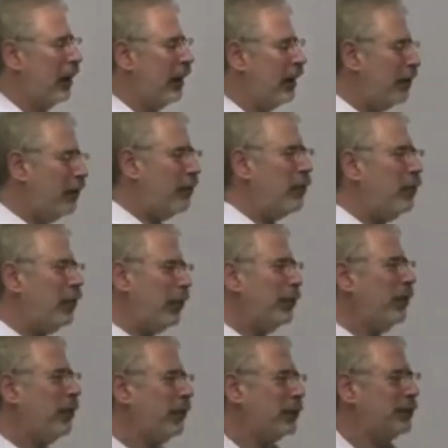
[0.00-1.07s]
And even more
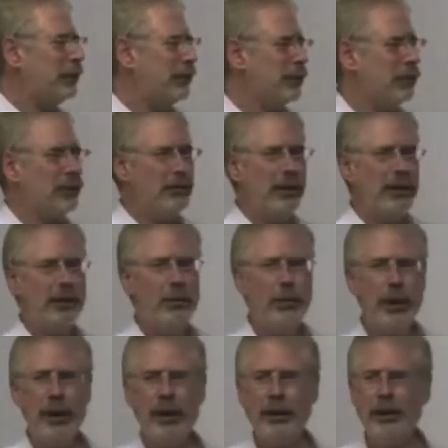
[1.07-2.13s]
importantly, was there any
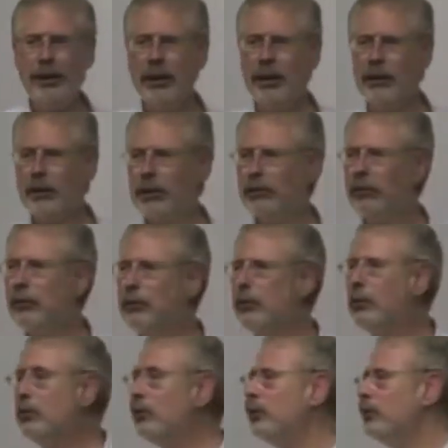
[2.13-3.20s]
way to
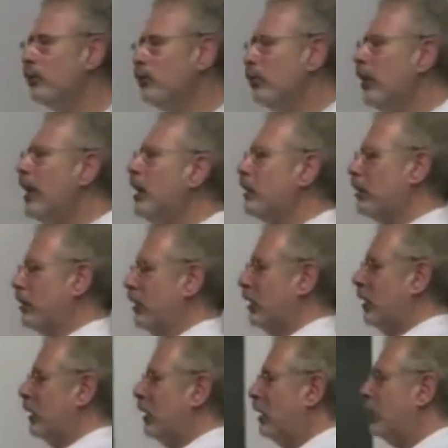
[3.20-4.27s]
reduce risk
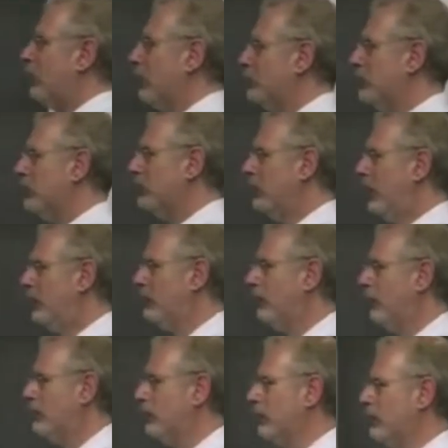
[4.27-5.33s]
in early stage
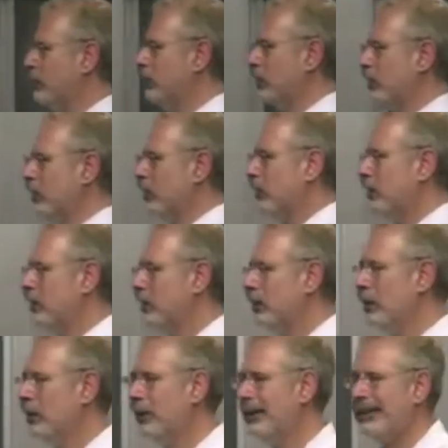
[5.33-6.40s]
ventures?
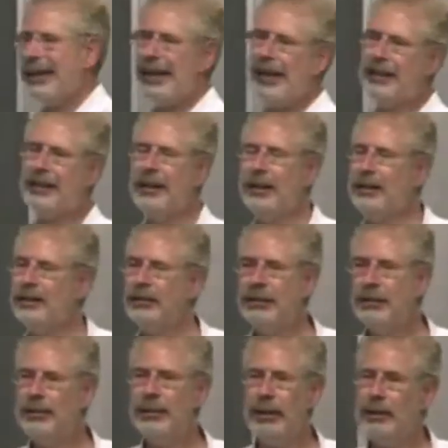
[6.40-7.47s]
Because I had
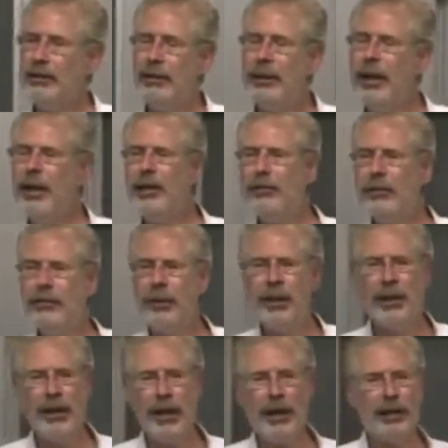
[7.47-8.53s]
done not only 8 of them,
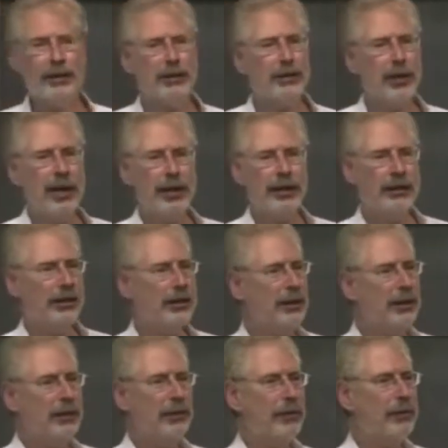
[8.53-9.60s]
I had sat on a
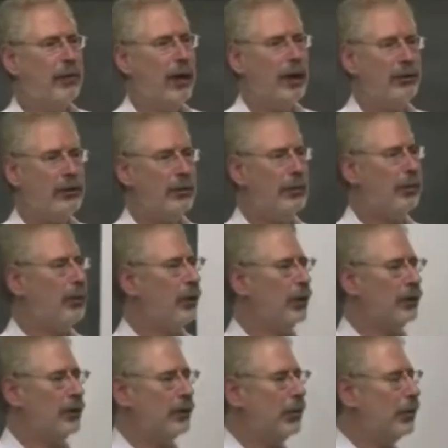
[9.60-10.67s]
ton of advisory
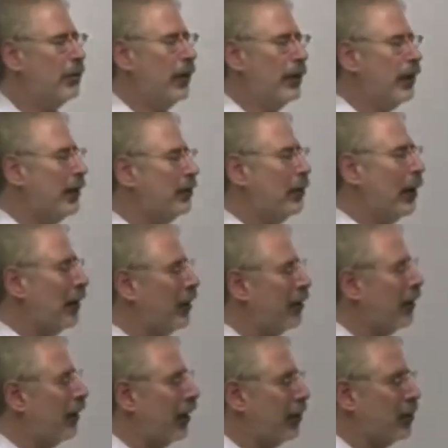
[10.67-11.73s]
boards, and by the end of my
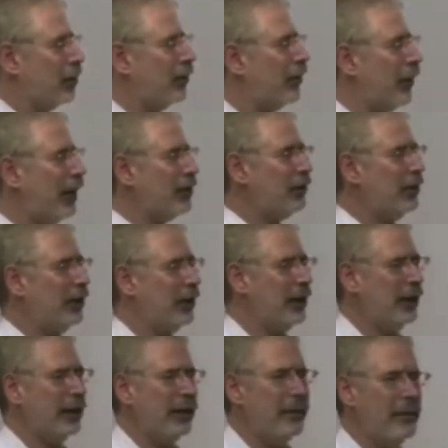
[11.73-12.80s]
career I was
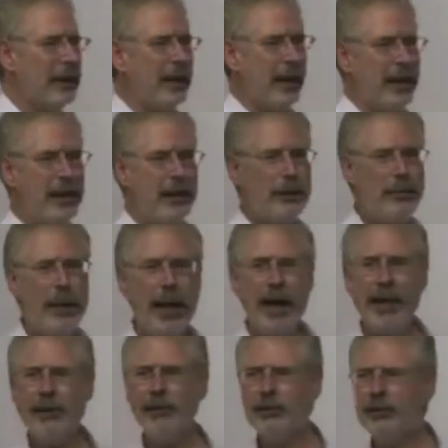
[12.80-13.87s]
investing, and these
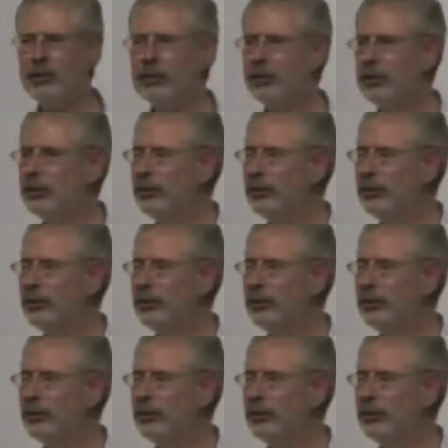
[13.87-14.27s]
patterns